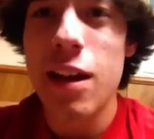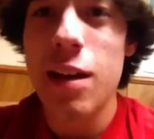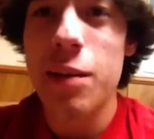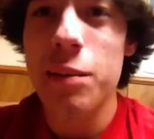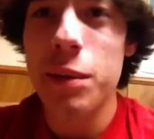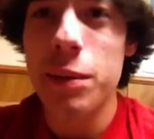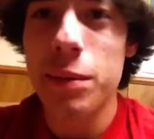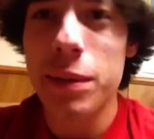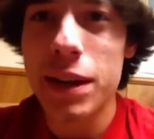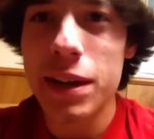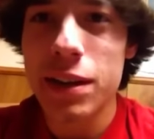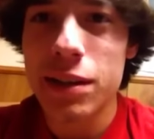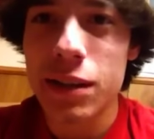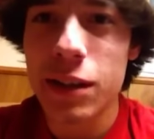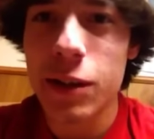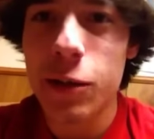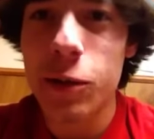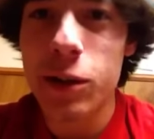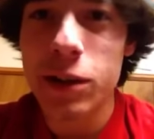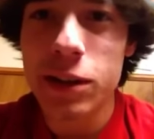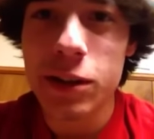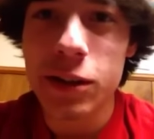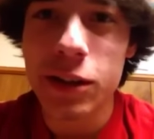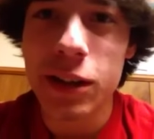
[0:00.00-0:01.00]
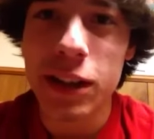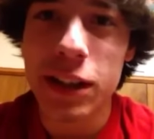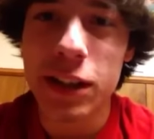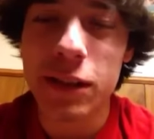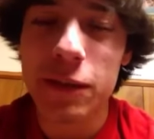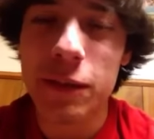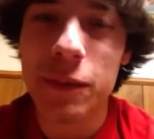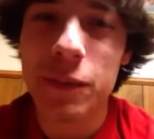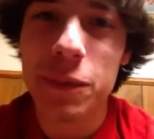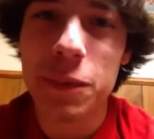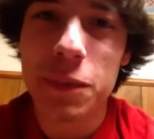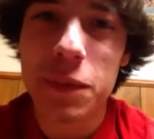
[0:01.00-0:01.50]
But basically what's going to
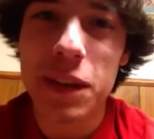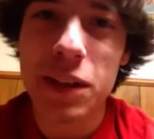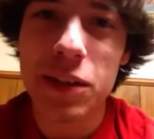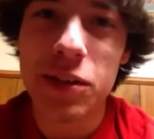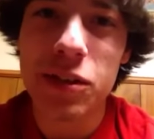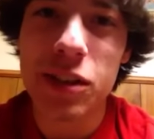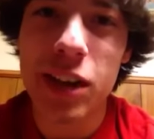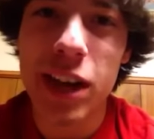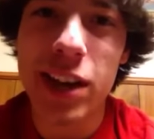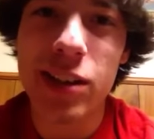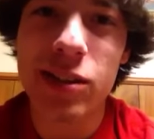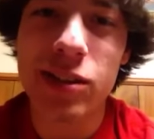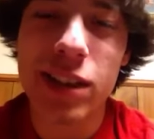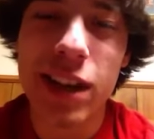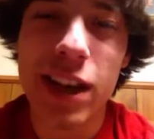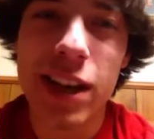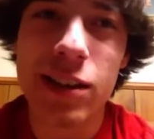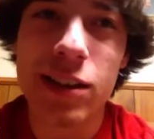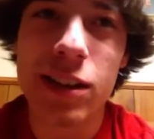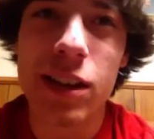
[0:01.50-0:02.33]
change that is